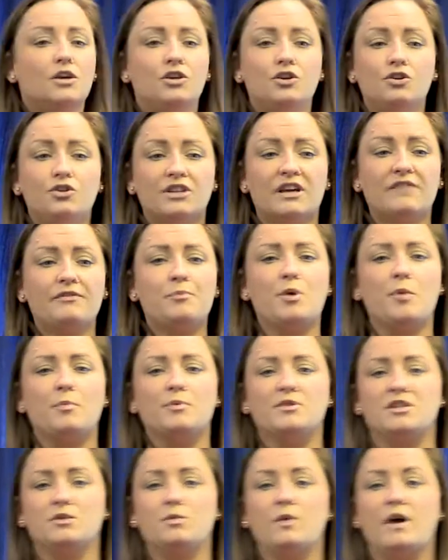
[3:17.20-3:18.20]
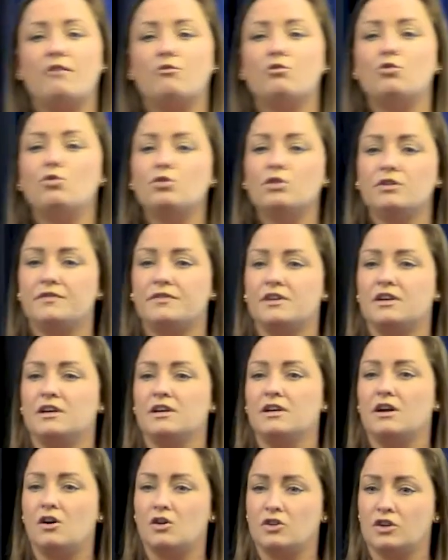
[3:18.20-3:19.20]
You could have a property where all of
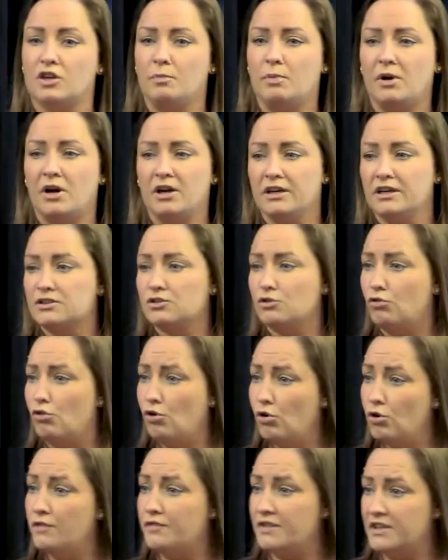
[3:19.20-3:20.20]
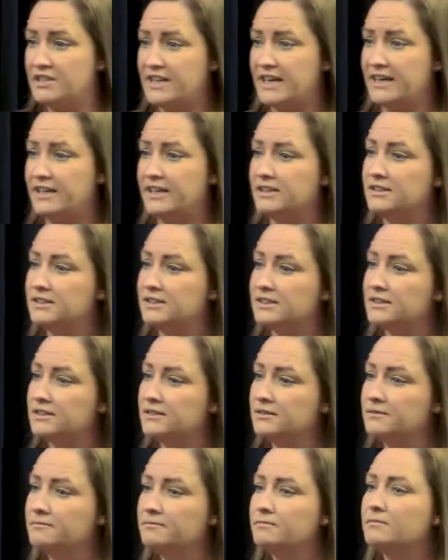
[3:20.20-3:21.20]
the occupiers or all of the tenants
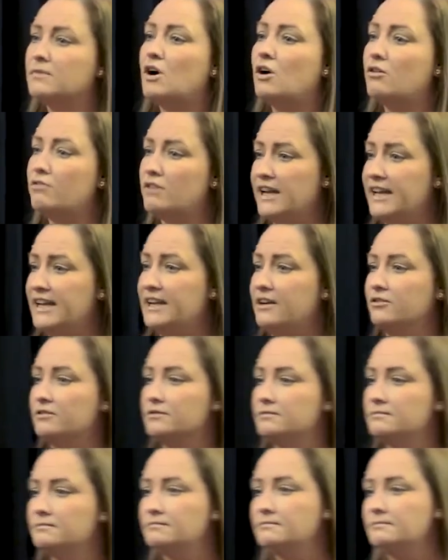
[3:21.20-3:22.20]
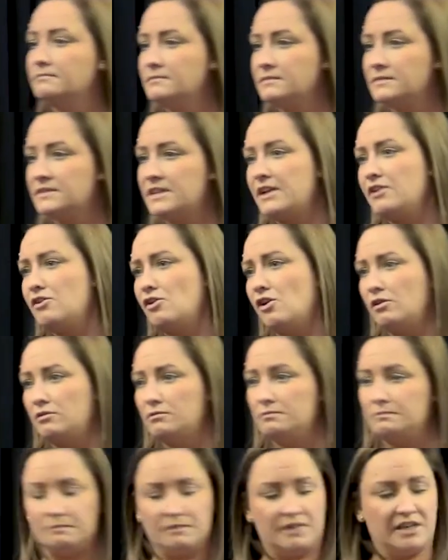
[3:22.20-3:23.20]
are illegal. They
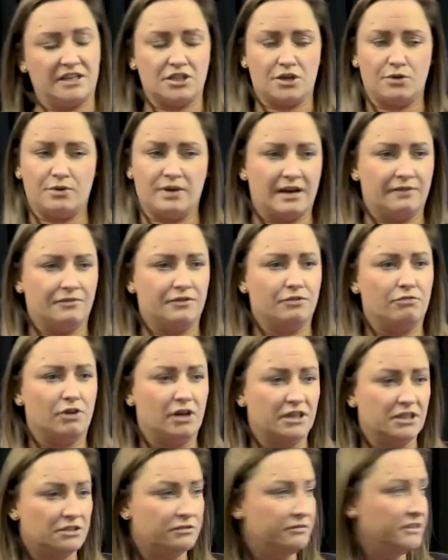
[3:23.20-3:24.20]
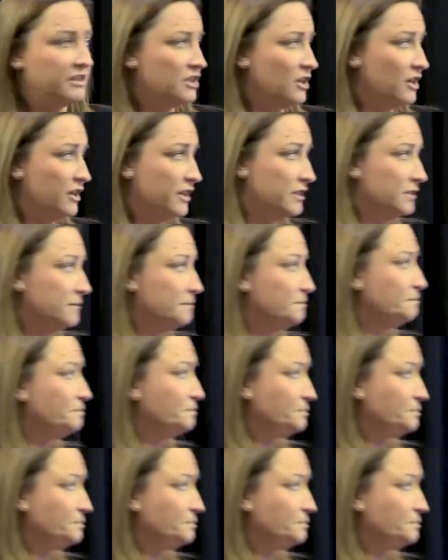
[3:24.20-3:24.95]
don't have the right to reside.